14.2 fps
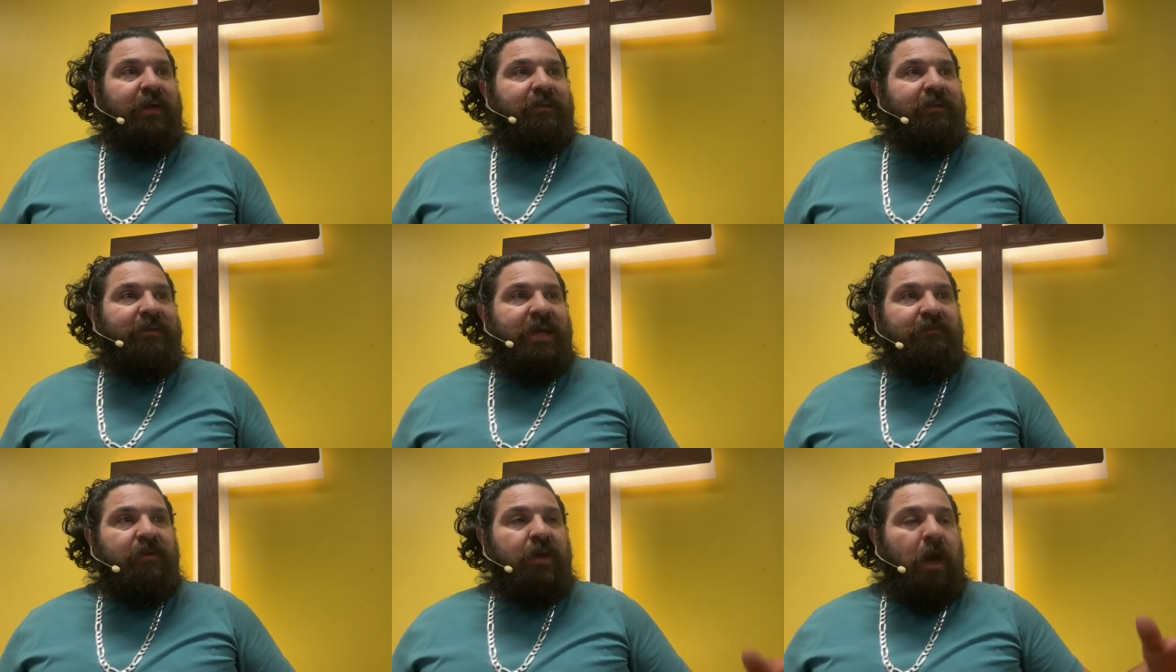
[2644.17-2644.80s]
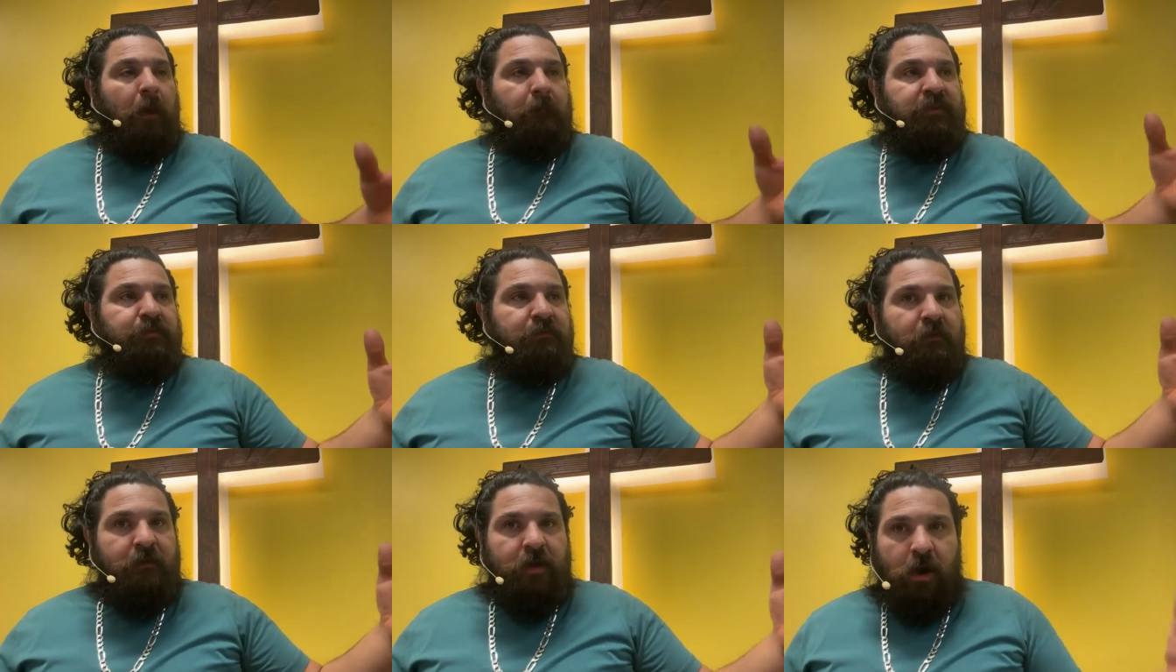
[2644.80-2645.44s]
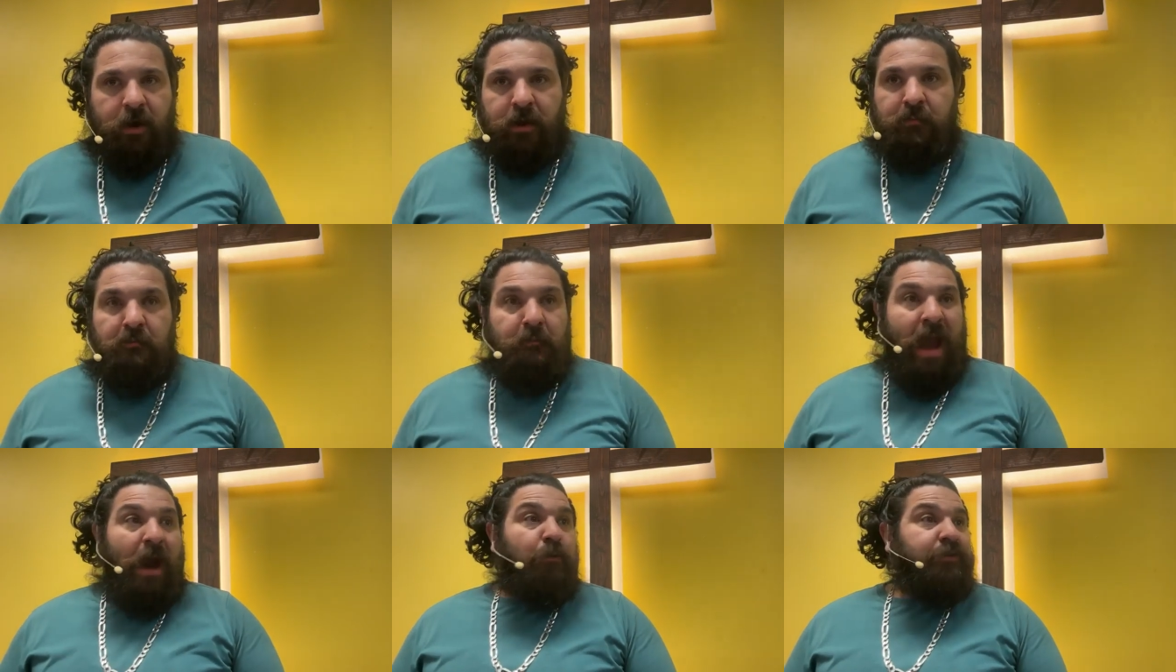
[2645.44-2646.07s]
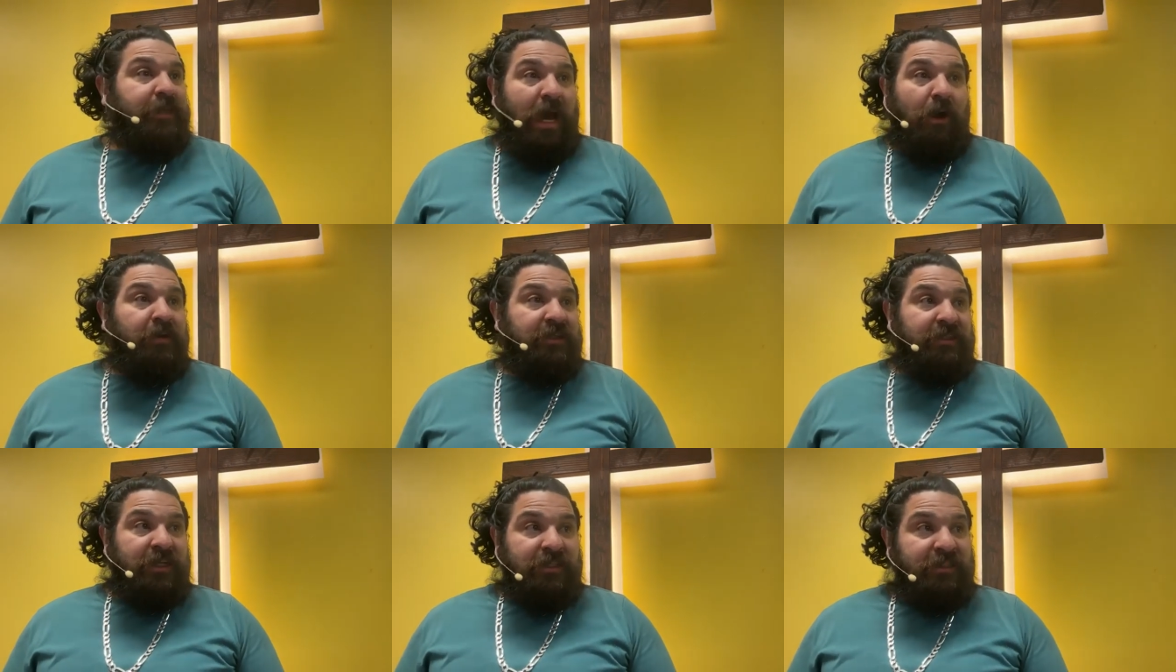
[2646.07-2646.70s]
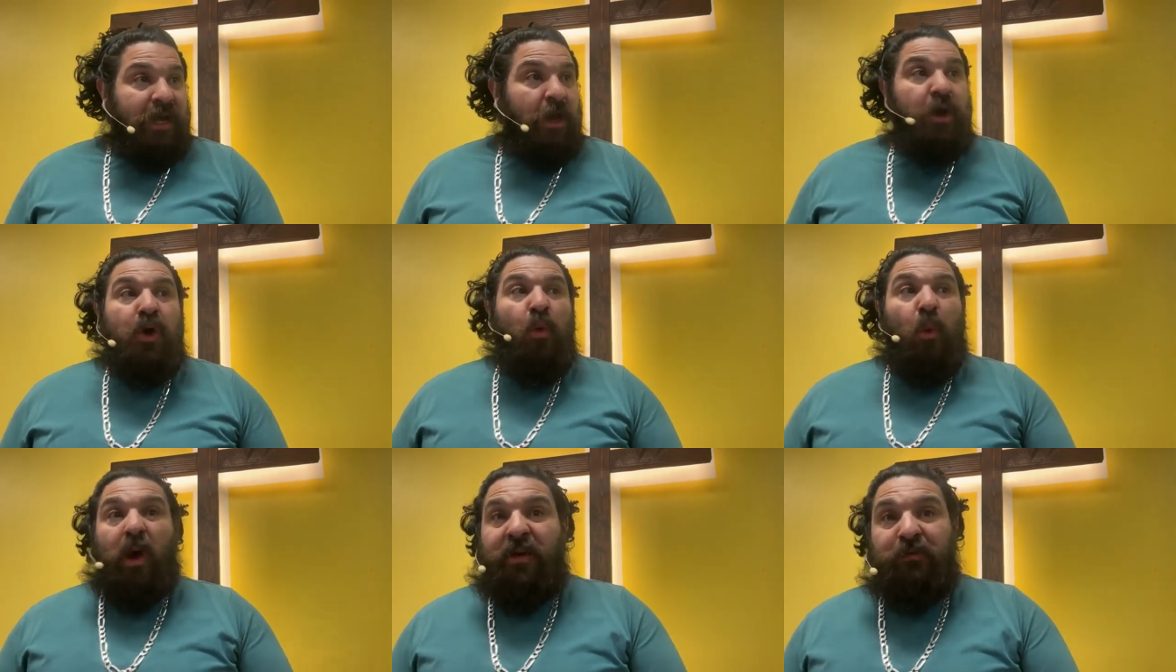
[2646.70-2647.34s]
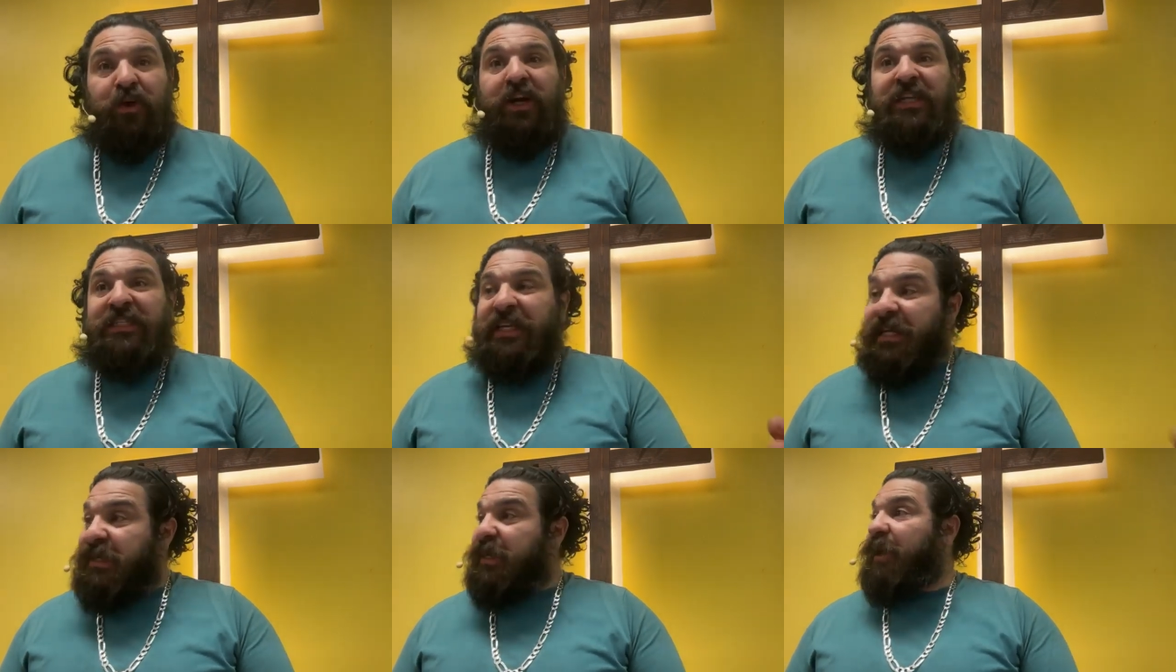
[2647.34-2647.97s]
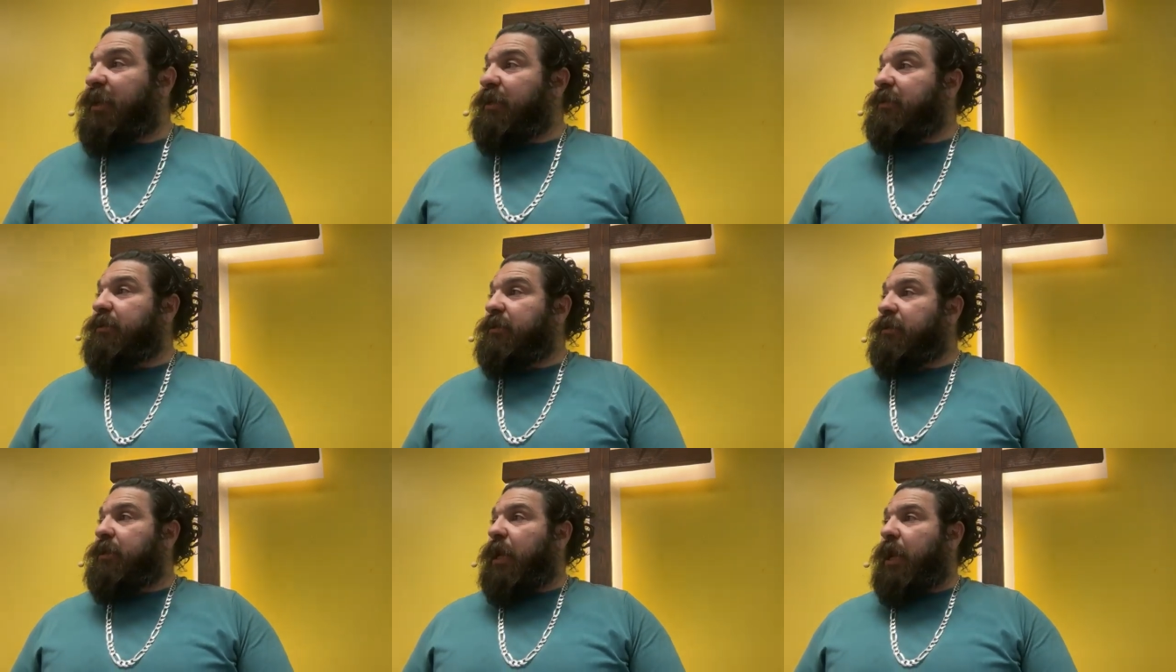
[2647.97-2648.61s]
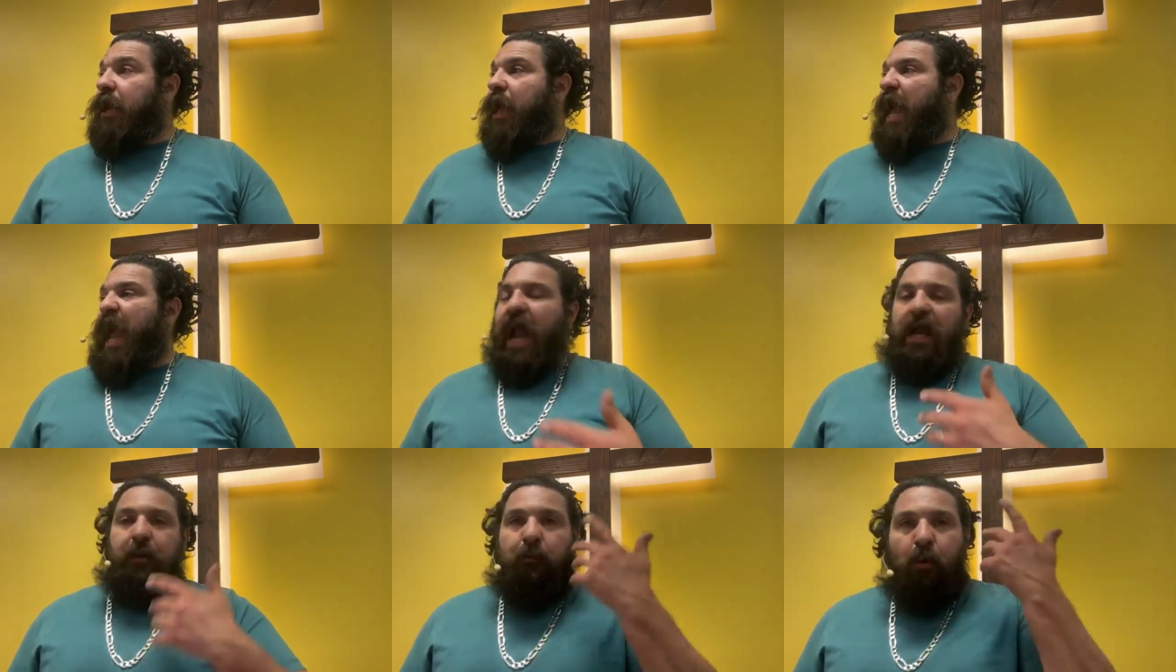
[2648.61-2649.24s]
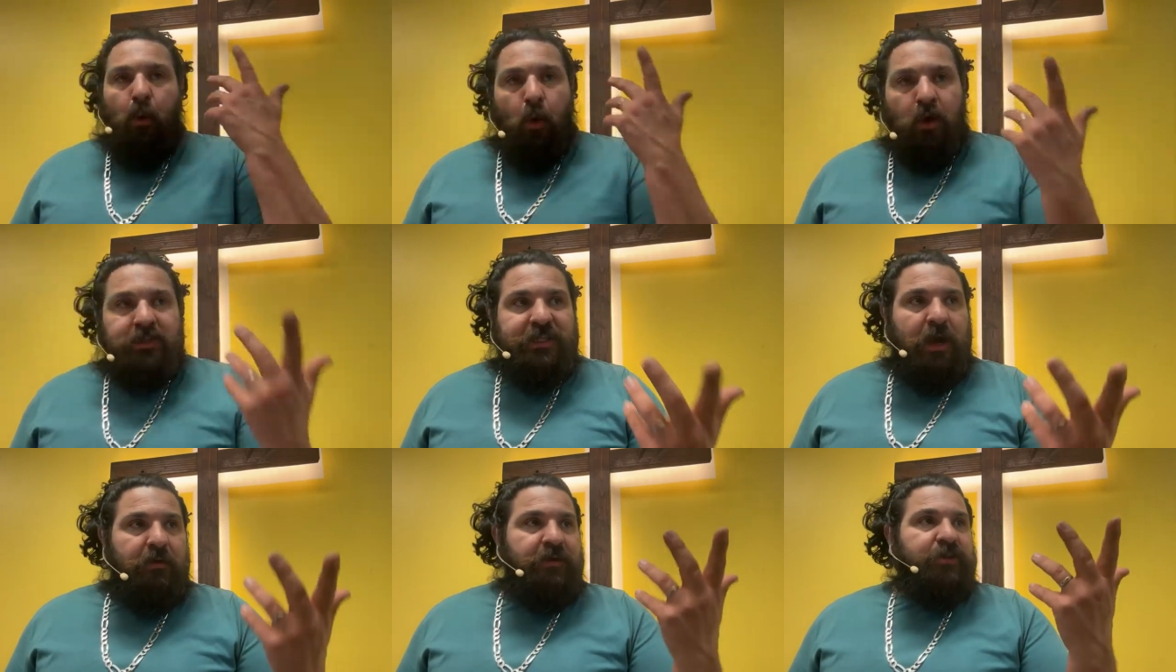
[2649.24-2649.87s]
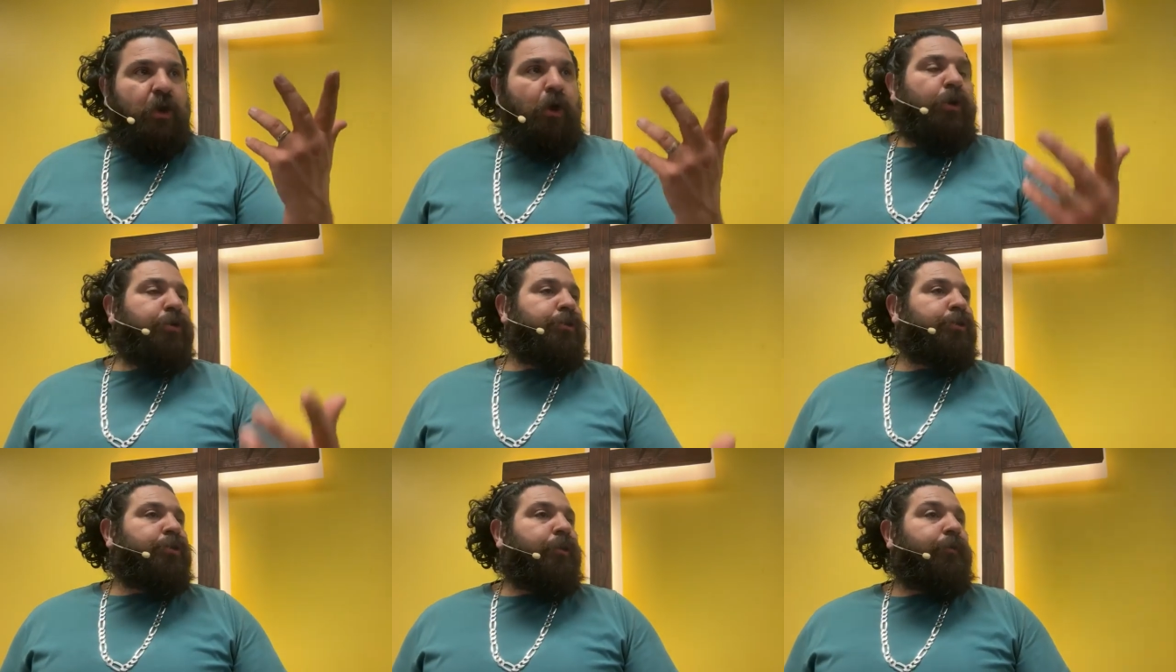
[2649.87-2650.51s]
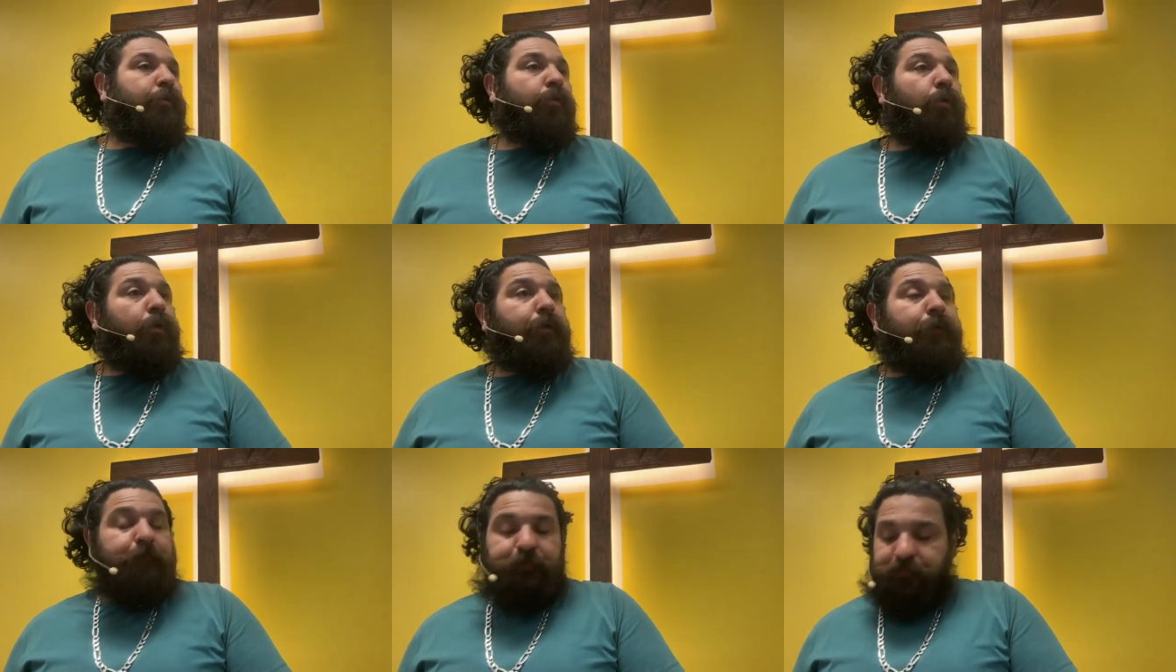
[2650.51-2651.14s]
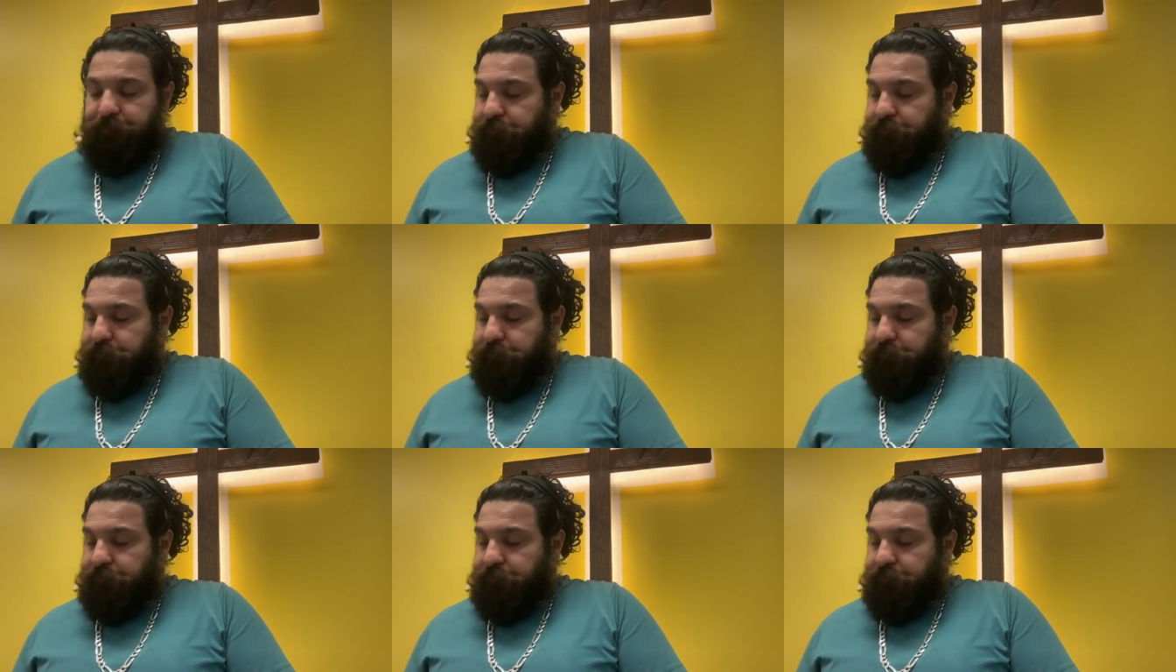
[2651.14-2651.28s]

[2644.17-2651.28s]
likely that David comes before the ark and bows down, he sits down, whatever it is he does, and pours out his heart to the Lord.